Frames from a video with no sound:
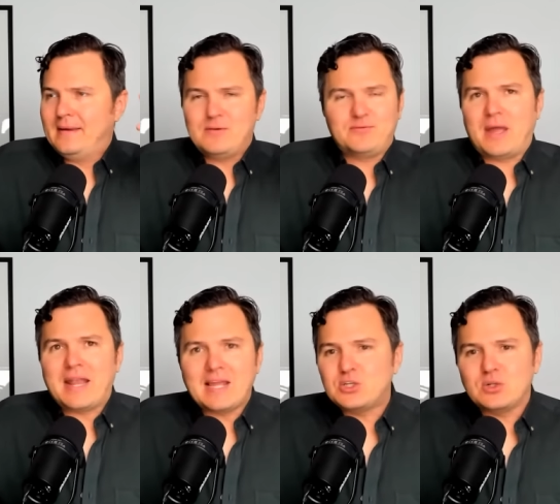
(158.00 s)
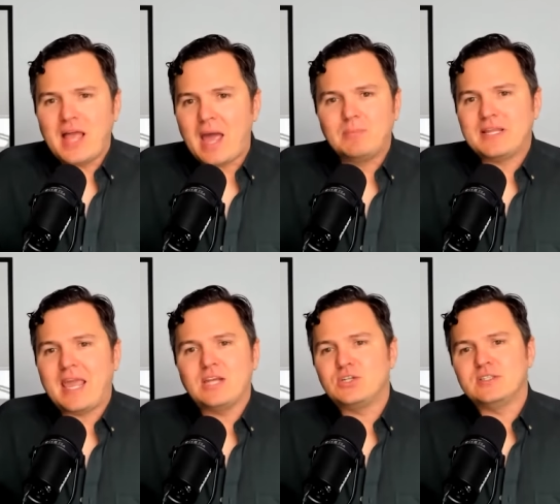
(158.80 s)
financial
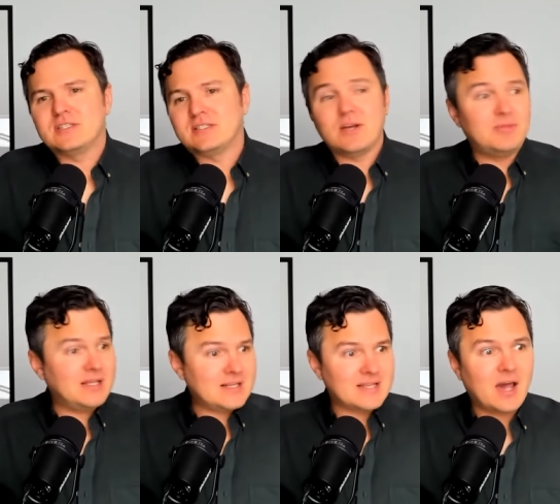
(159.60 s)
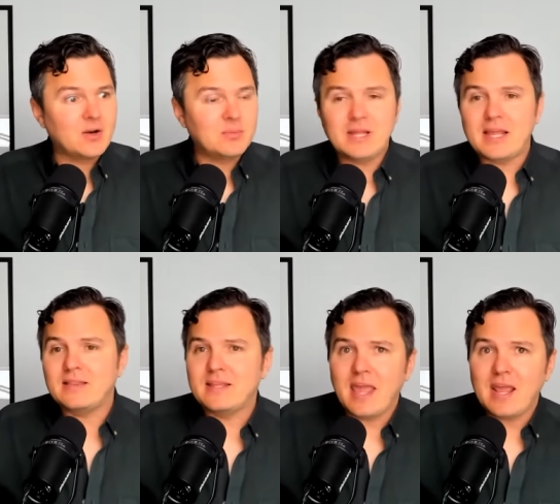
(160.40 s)
applications and stuff like this, how to play
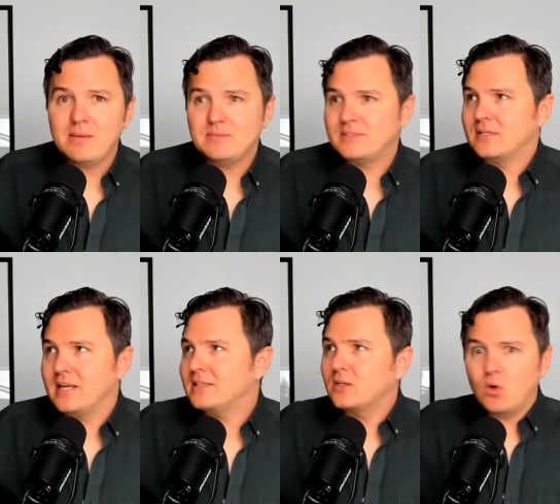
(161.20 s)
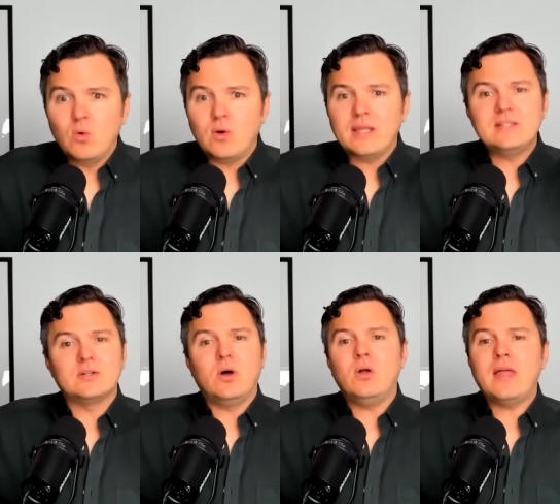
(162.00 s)
the games to get the coins and
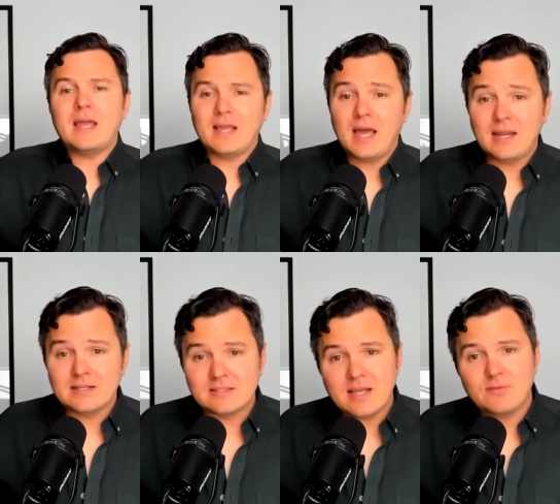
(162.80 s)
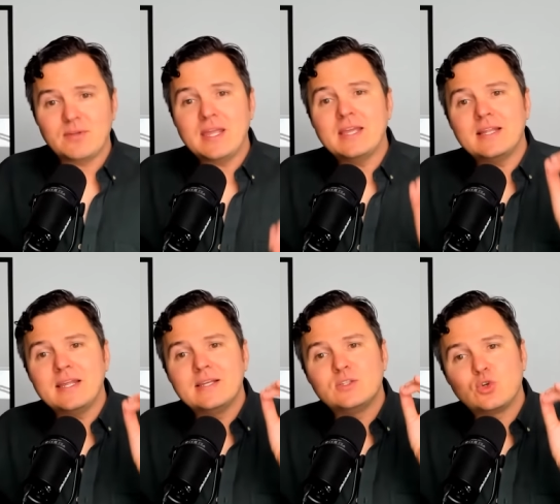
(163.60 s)
all that kind of stuff. It
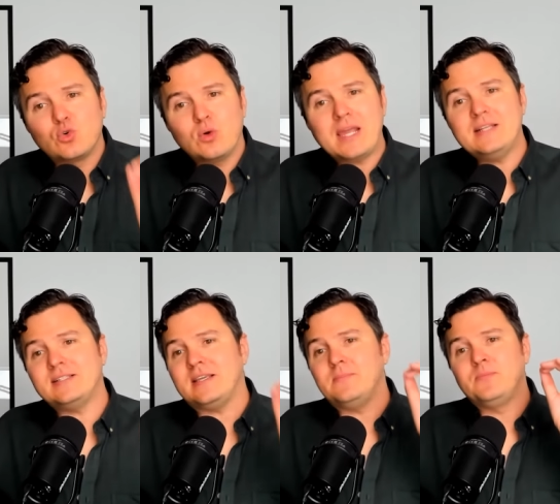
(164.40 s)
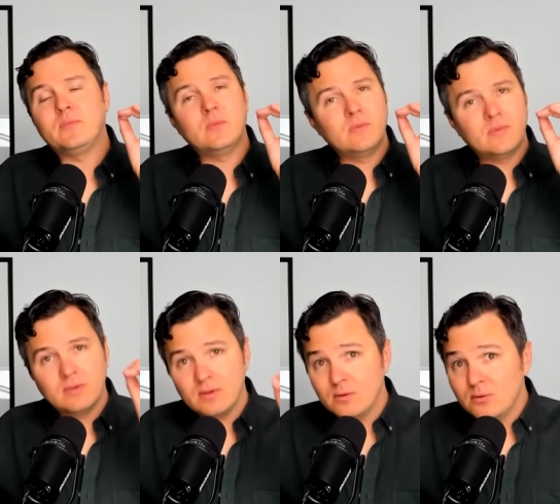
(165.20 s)
is crazy.
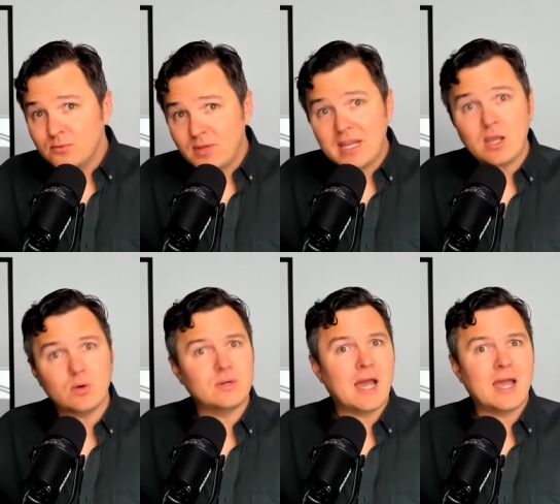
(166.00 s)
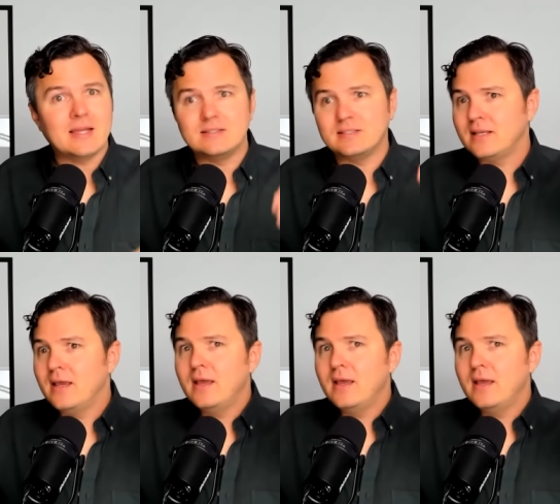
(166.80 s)
Video guides,